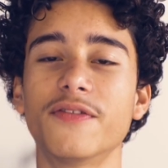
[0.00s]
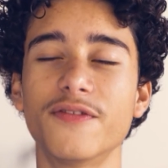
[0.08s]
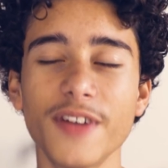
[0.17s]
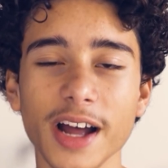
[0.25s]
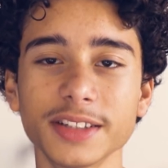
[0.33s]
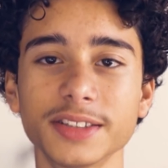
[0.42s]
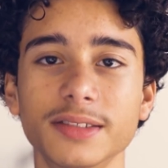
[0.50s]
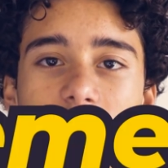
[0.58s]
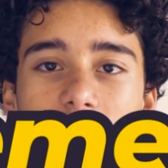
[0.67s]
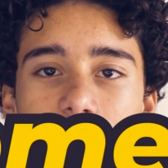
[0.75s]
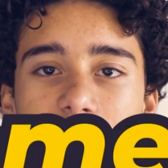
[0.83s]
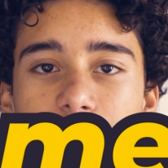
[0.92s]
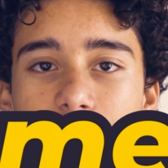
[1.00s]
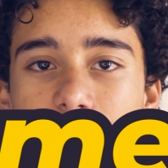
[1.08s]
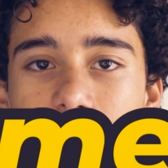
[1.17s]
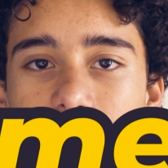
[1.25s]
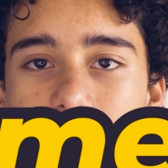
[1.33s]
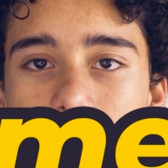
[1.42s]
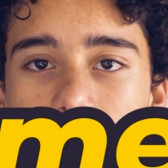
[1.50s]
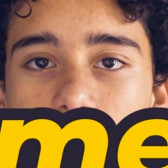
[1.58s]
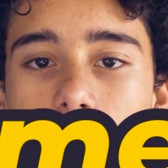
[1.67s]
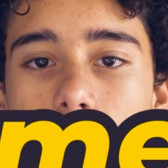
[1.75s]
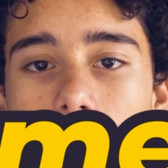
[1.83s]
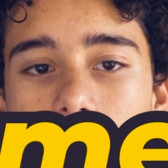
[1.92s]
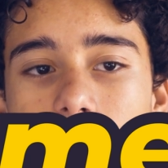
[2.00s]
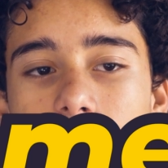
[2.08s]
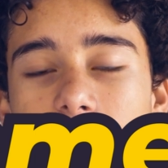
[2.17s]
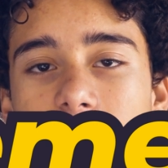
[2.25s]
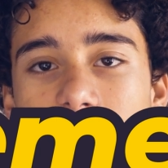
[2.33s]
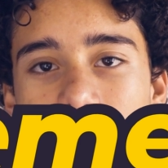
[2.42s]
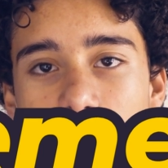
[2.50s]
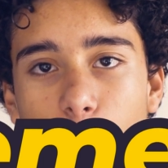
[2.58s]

advanced telemetry systems to monitor data